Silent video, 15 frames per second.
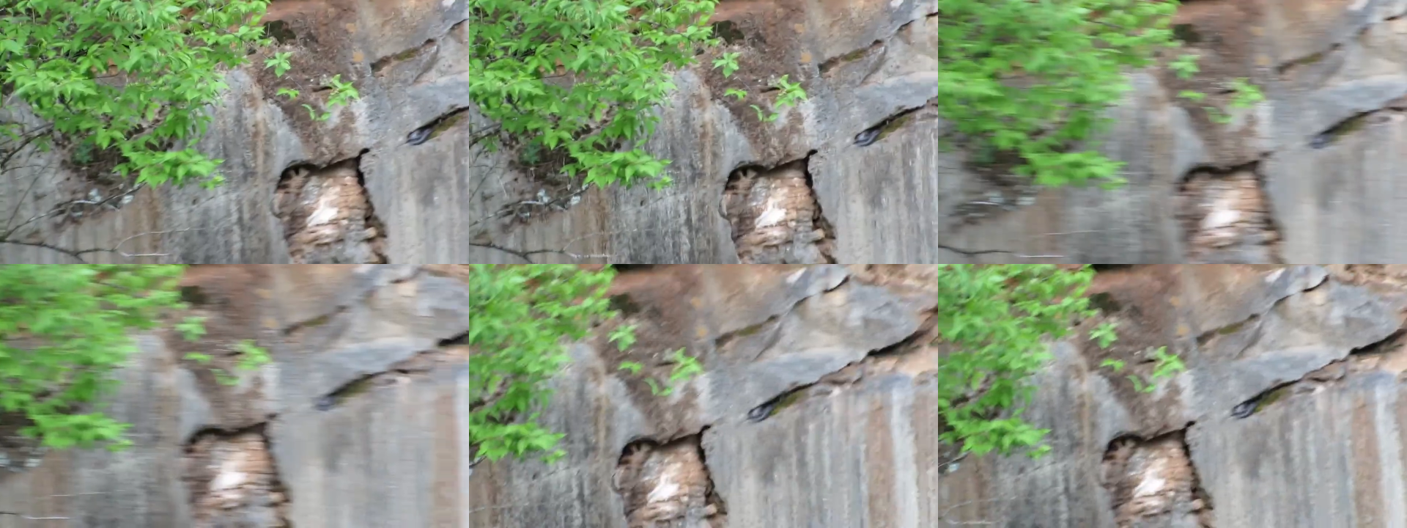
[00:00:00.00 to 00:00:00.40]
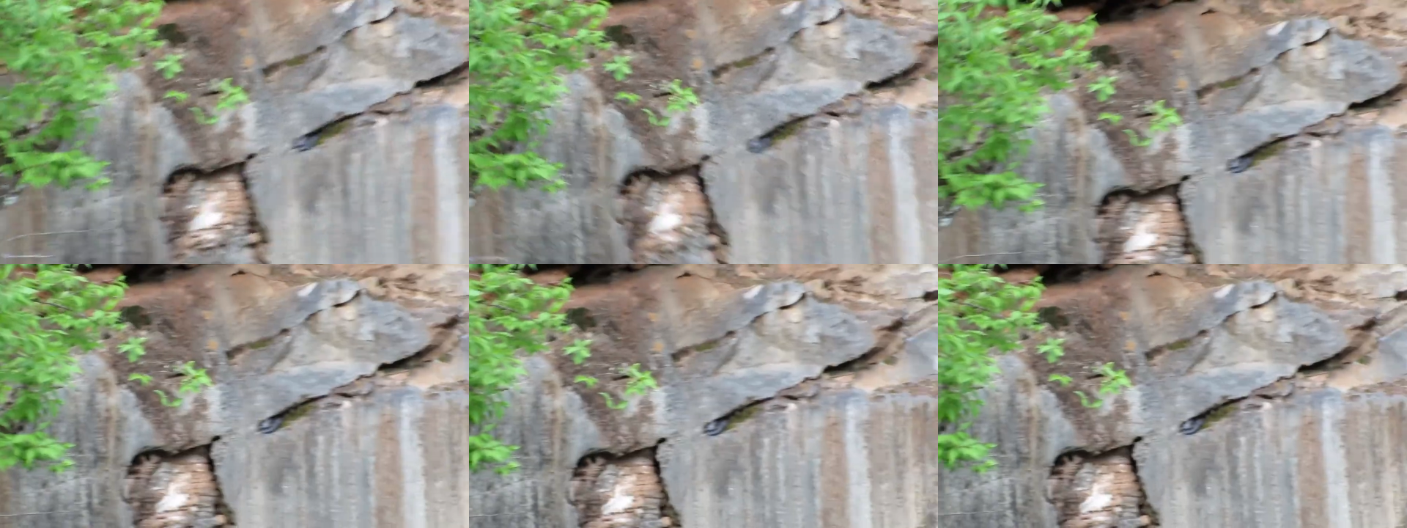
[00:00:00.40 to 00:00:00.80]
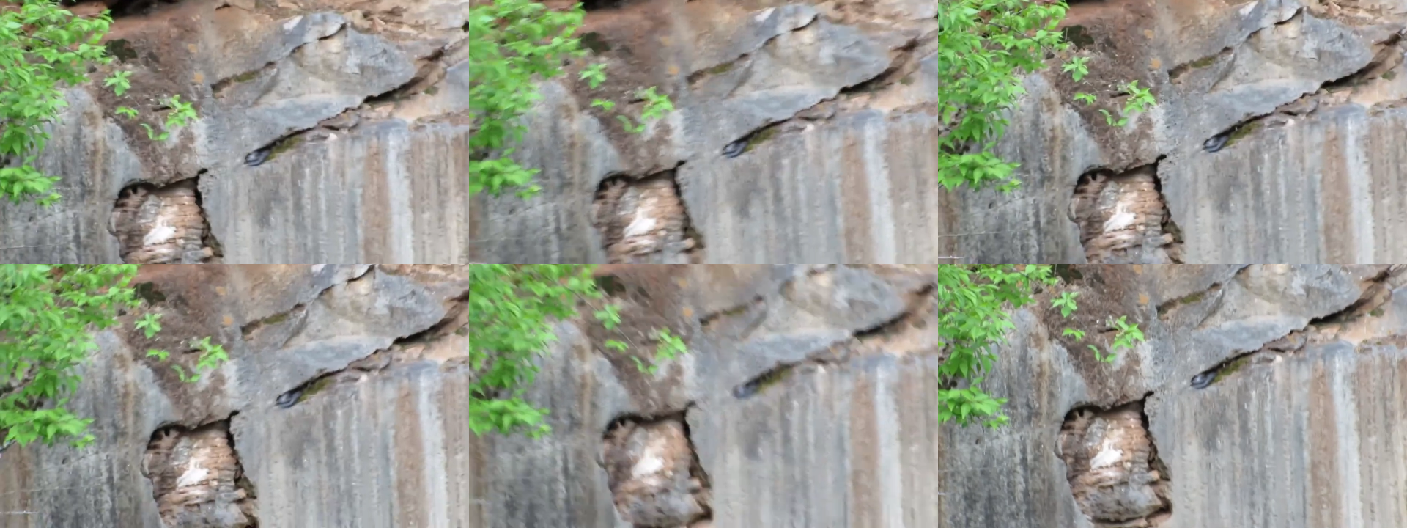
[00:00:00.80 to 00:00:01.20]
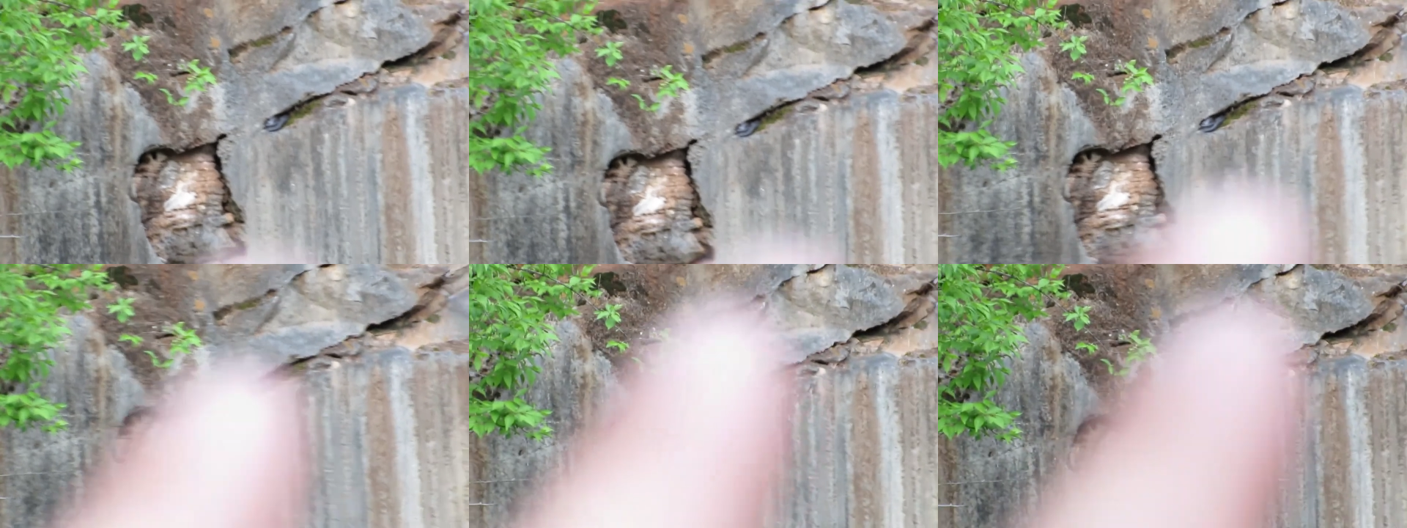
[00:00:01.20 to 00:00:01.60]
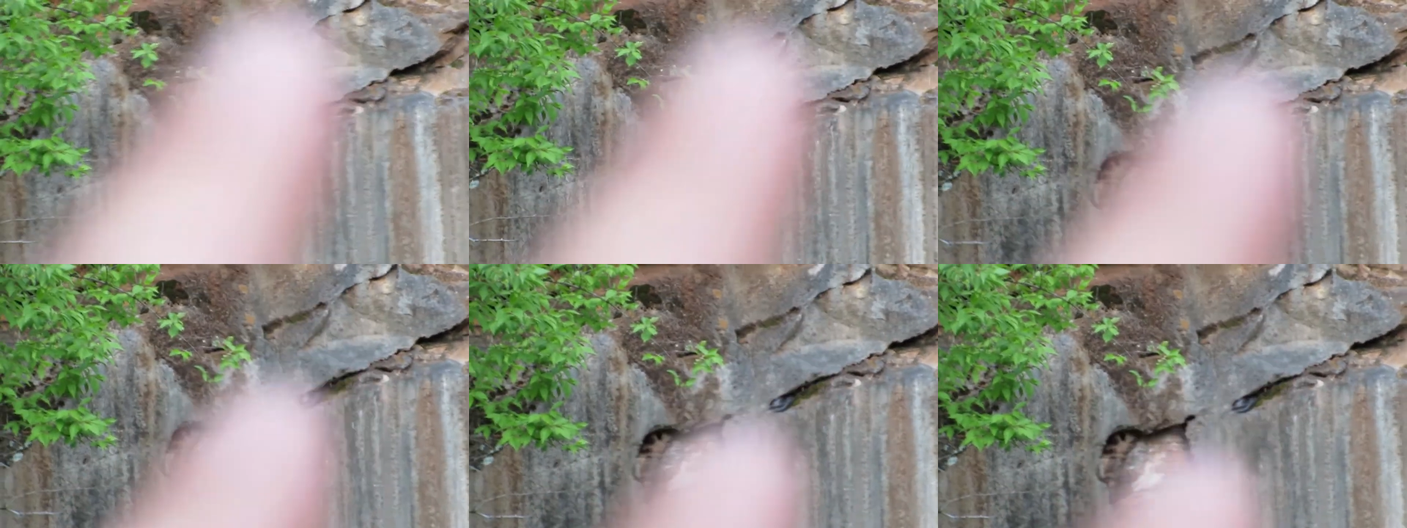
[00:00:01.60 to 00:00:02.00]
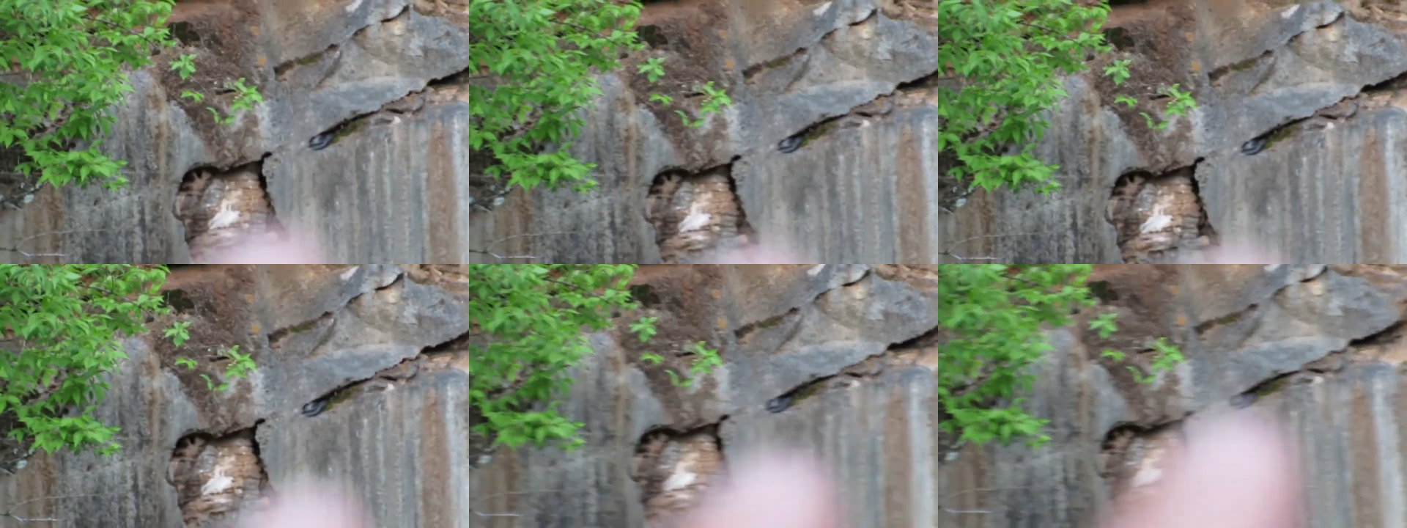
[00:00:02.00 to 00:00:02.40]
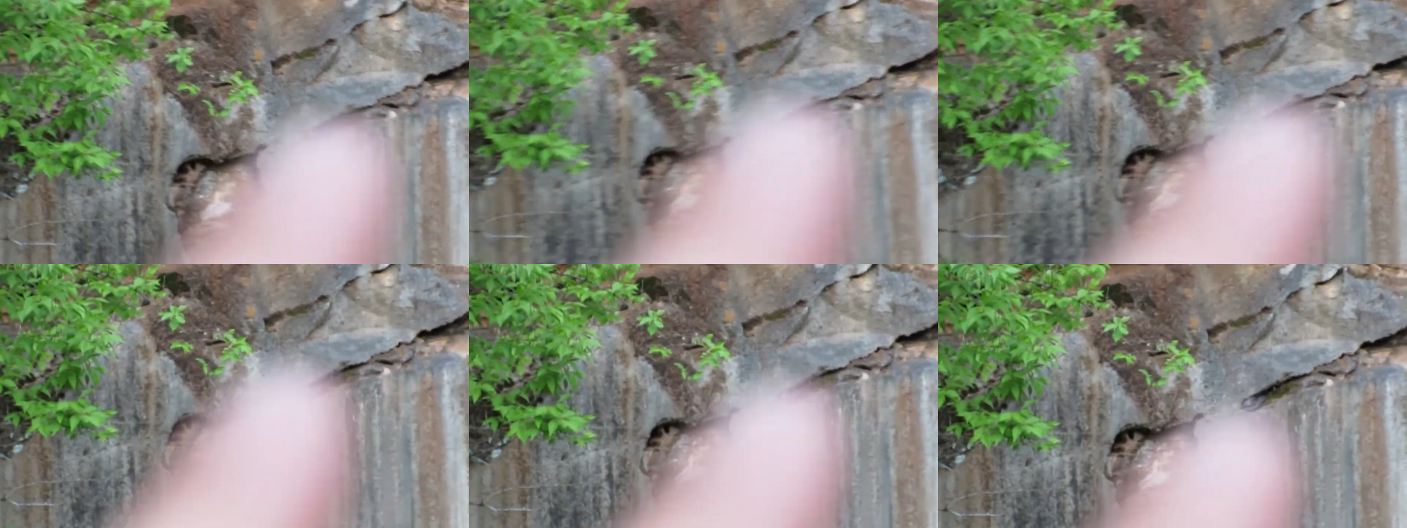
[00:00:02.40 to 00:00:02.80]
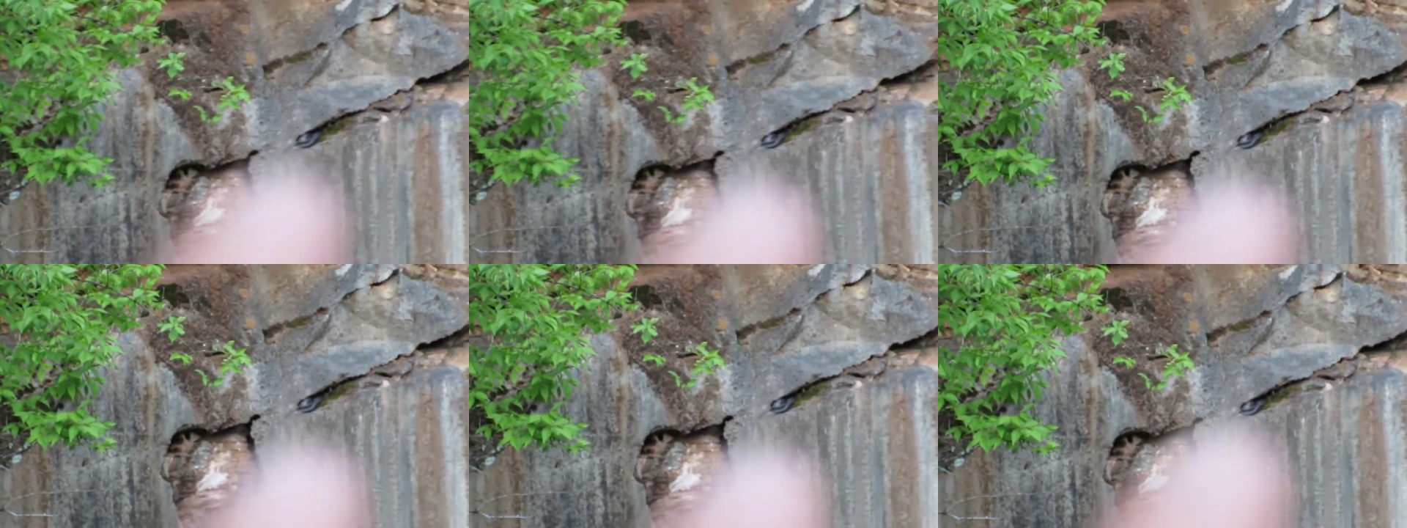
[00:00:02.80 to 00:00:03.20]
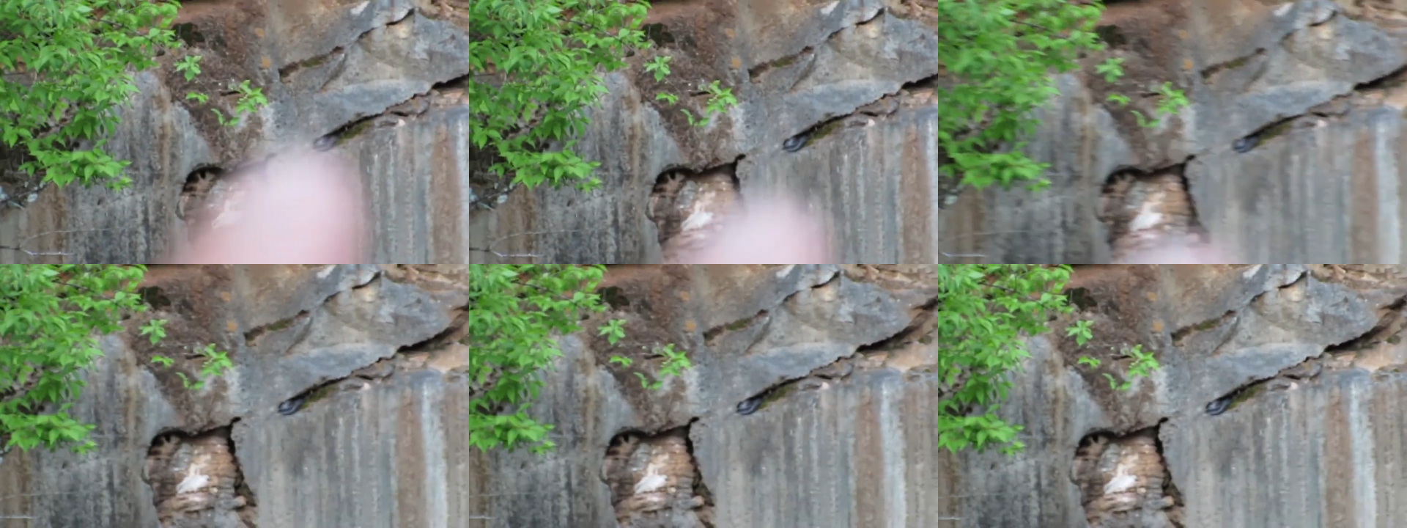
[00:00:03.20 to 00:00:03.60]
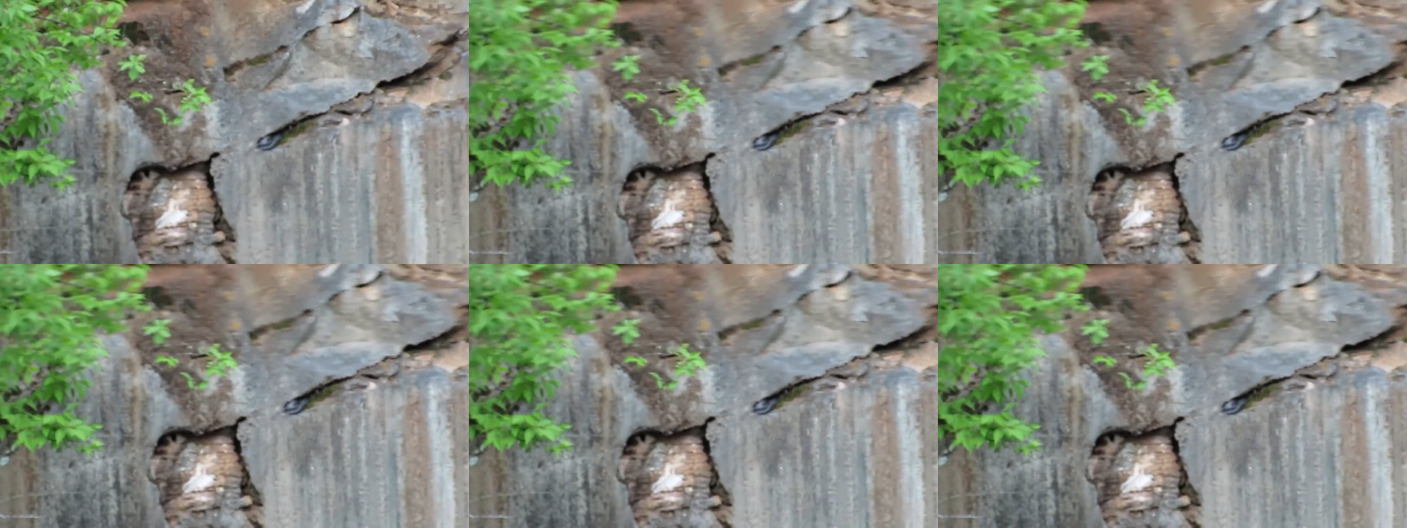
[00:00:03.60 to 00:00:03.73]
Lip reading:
[unreadable: no face in view]